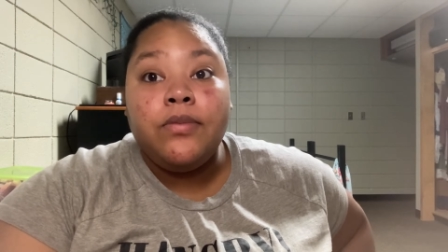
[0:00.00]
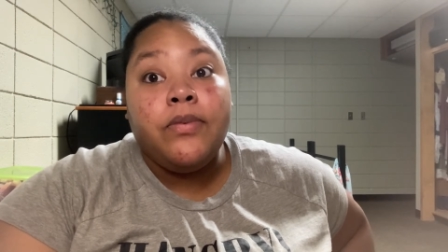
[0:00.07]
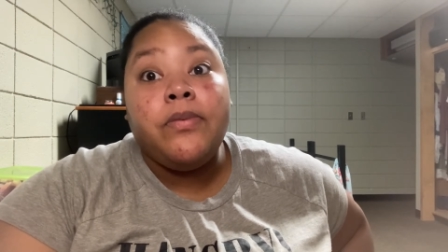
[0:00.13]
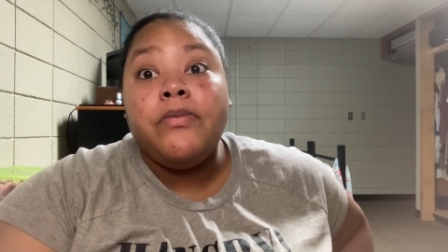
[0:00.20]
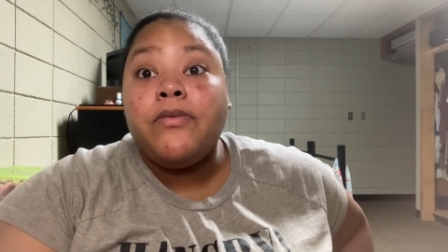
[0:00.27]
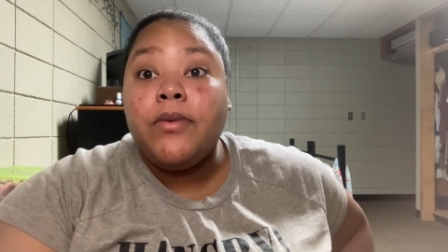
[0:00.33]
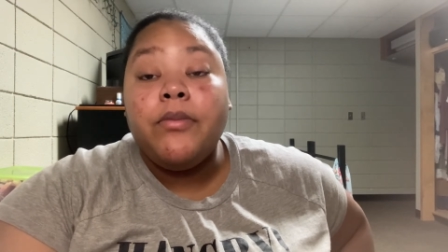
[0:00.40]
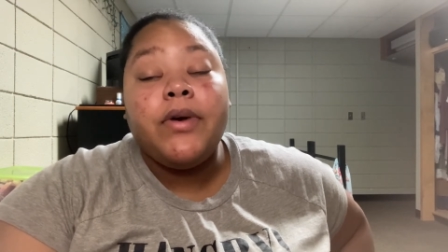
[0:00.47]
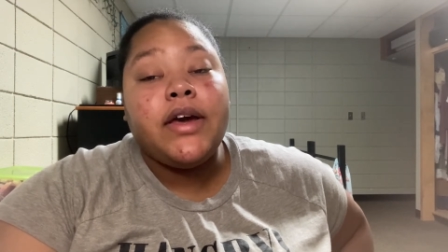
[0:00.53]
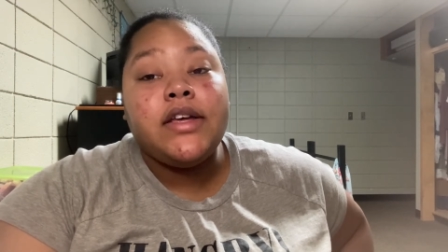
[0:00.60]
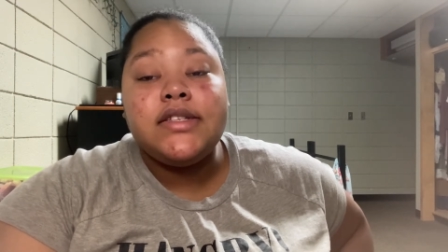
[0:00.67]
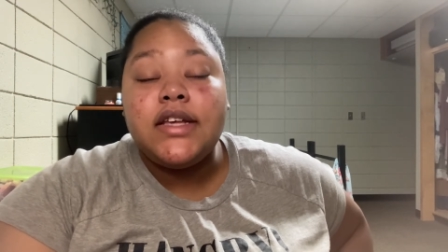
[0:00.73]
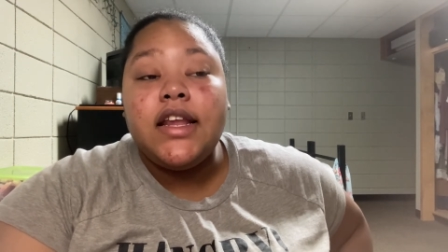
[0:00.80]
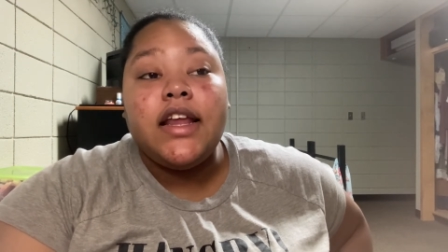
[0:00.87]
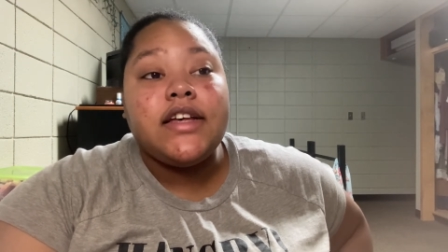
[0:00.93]
from what he
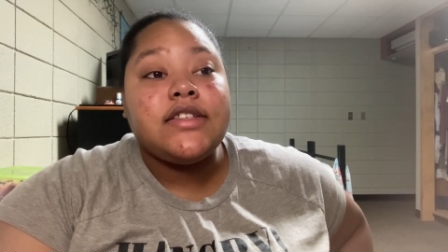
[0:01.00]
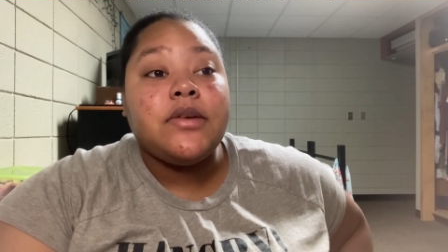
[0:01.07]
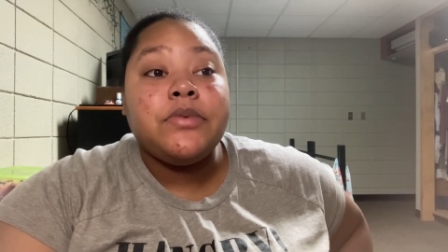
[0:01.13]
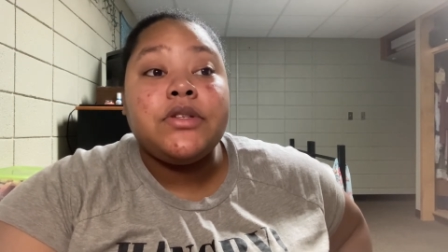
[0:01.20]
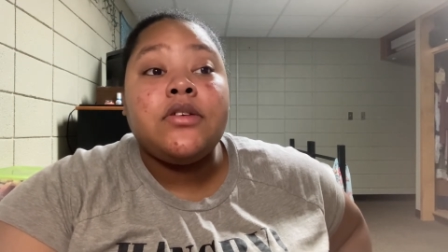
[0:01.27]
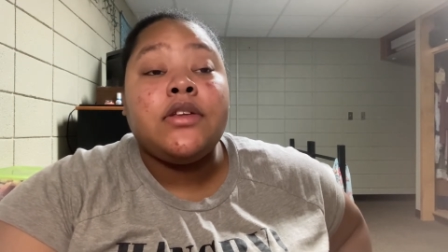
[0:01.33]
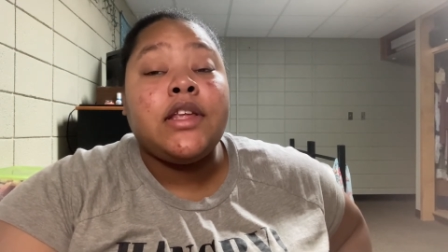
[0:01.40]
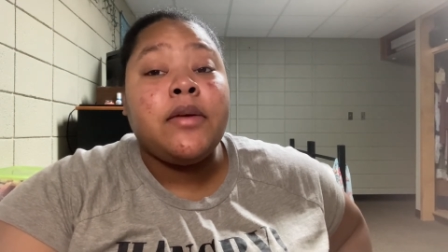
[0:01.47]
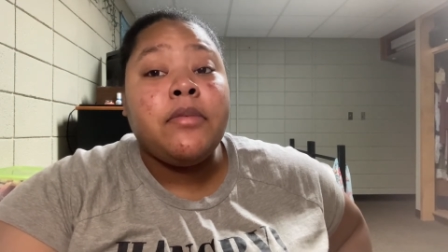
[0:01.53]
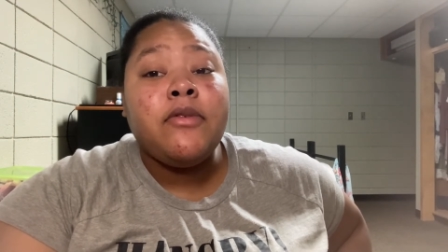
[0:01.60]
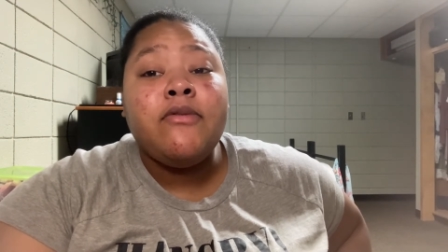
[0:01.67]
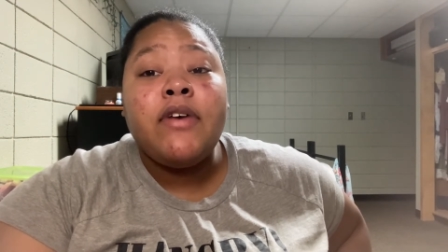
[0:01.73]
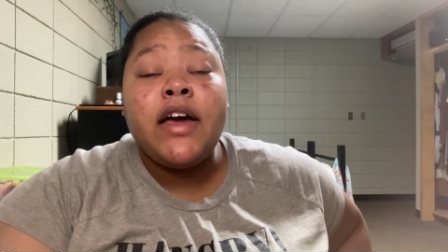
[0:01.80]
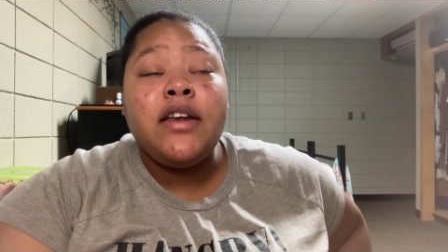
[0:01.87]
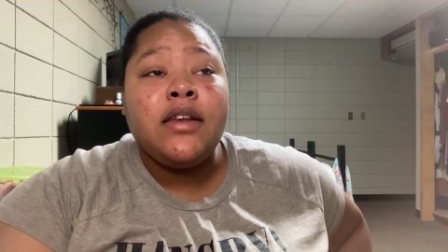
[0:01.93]
said last episode, they've been
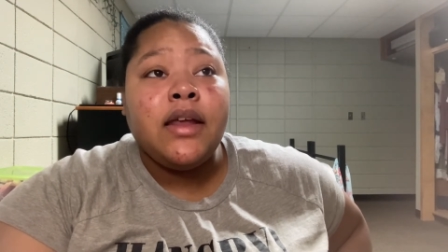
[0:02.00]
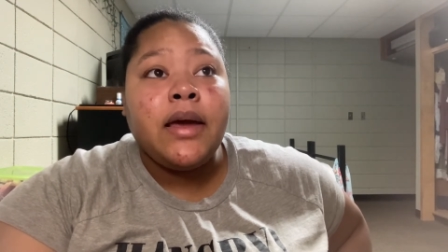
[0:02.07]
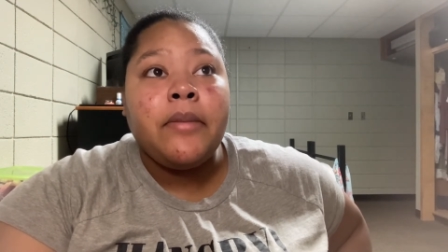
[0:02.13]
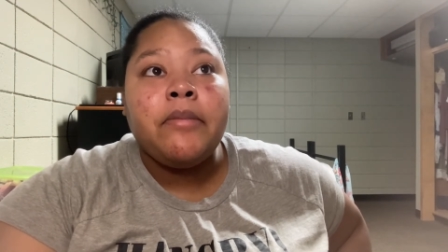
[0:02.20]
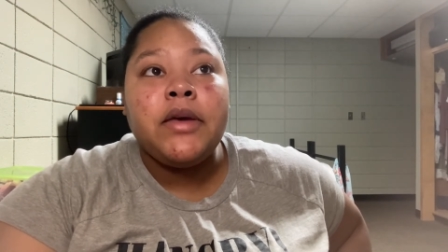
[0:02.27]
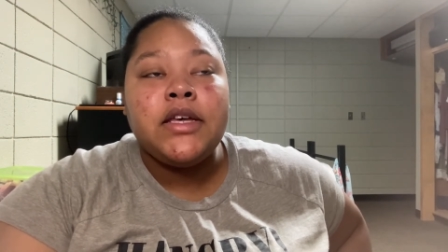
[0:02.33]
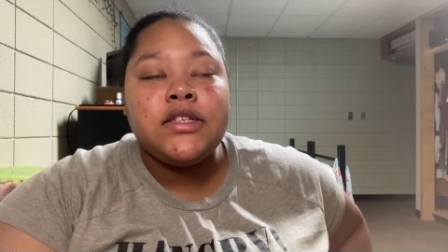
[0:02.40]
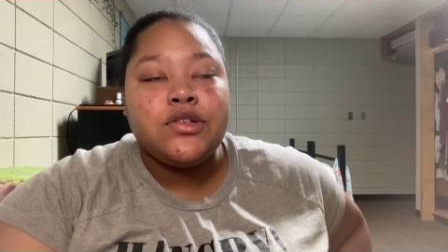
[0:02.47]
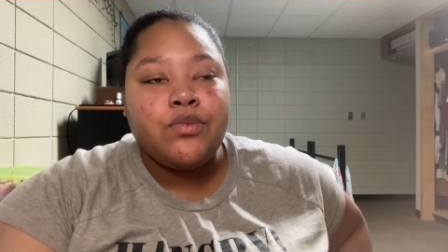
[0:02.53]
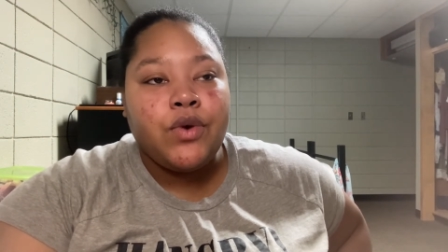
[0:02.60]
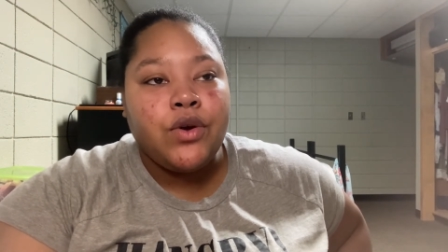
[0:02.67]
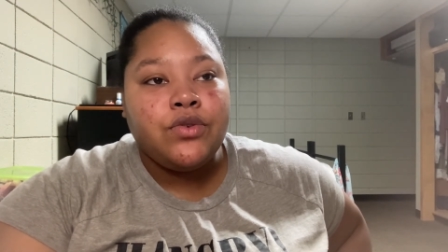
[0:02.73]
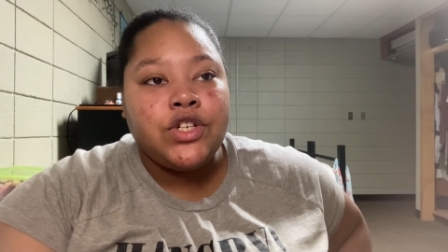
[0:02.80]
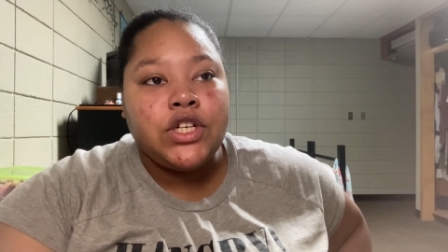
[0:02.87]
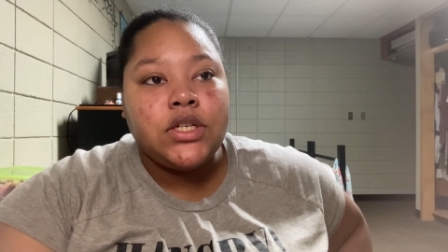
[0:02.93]
fighting like bees and
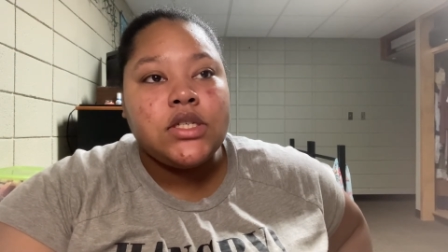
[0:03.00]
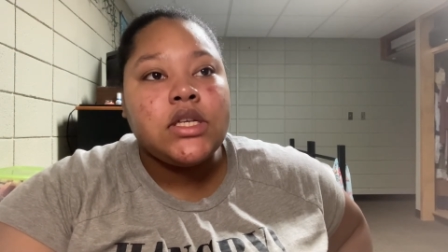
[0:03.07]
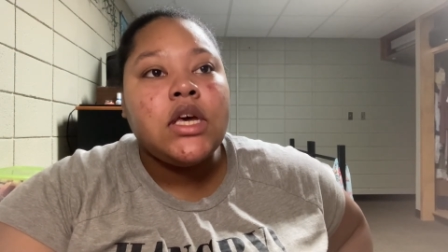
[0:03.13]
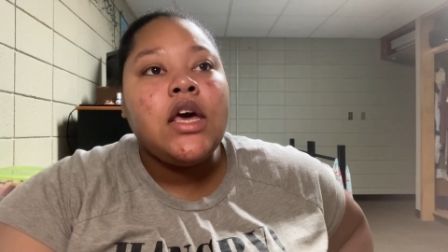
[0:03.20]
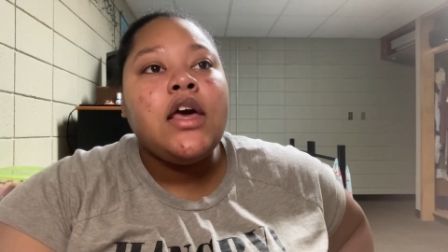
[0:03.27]
roaches.